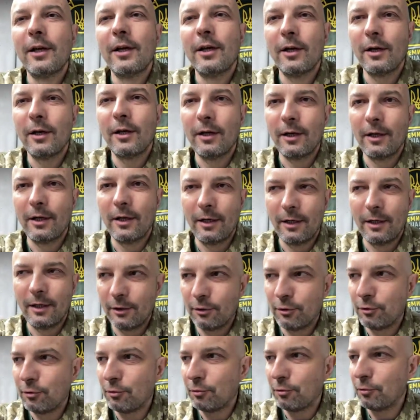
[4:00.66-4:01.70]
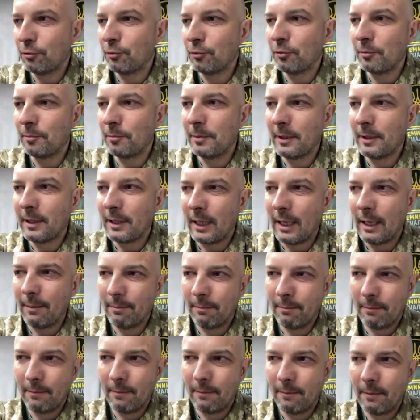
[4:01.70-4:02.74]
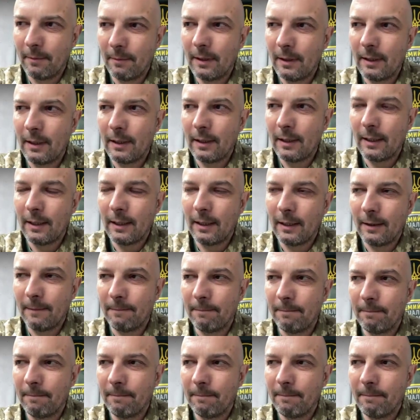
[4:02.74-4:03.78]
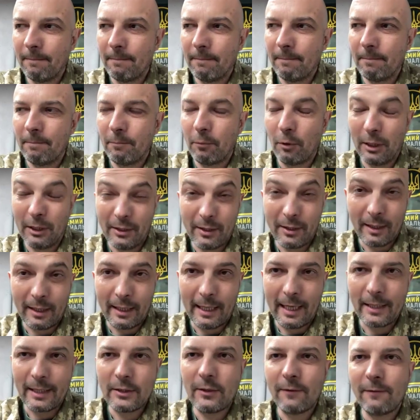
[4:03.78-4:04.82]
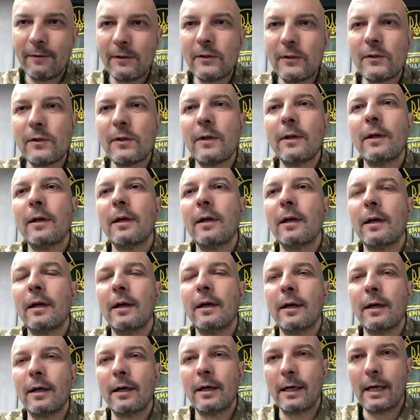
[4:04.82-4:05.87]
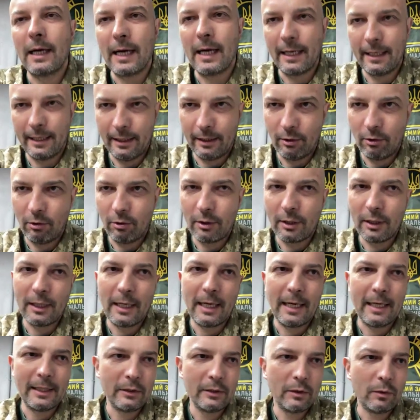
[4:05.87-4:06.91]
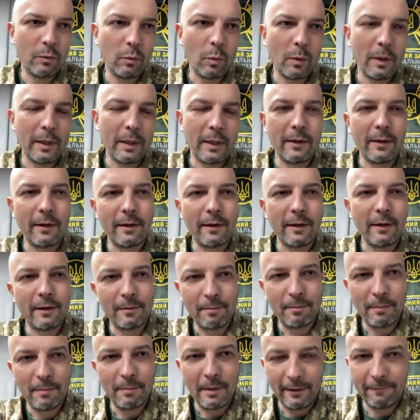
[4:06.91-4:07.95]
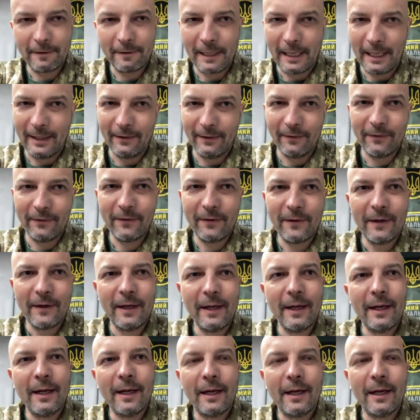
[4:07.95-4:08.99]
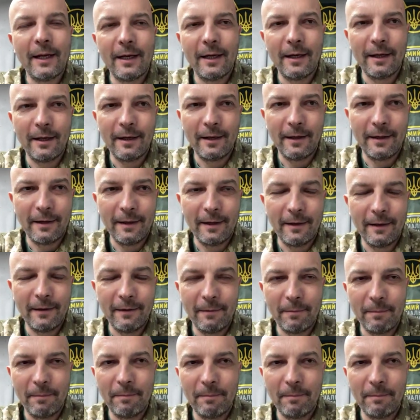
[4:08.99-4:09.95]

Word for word: uh, to become a uh, political activist. Uh, I organized with uh, my friends mm,